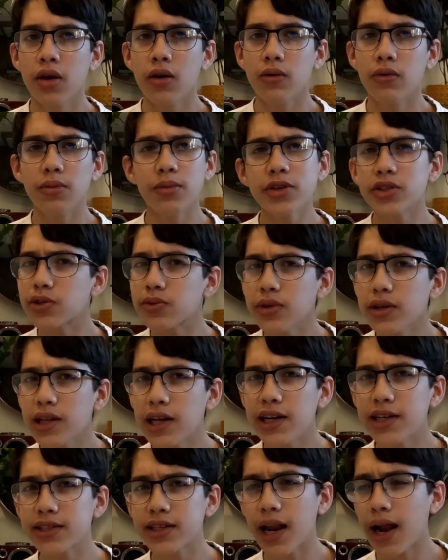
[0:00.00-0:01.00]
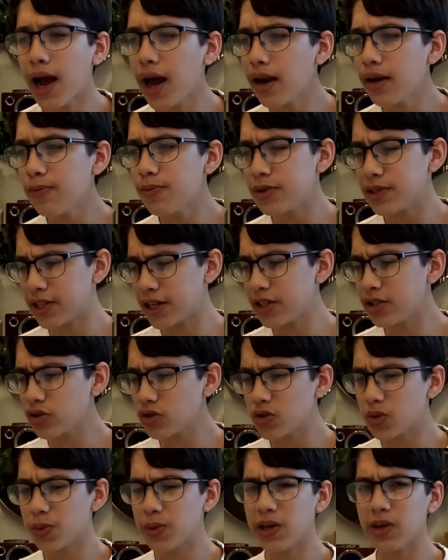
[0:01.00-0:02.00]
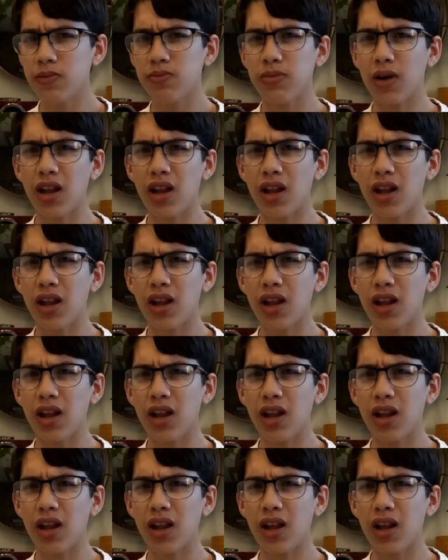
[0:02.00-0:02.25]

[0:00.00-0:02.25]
we must realize that it had a potential to be